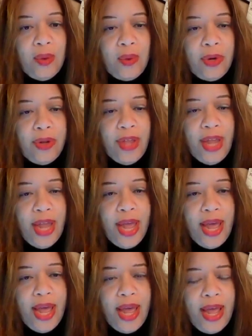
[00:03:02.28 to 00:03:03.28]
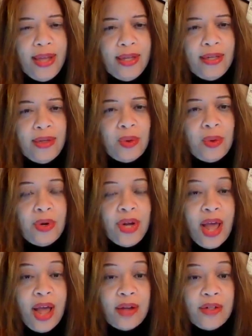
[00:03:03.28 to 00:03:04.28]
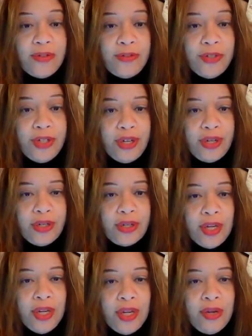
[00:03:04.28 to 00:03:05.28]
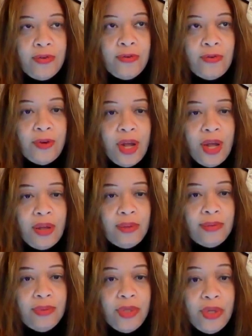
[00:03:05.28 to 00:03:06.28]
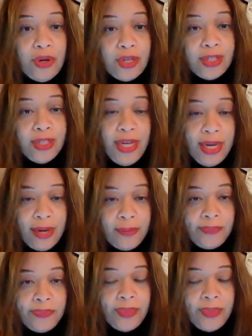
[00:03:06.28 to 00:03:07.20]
where they had choreographers from New York City.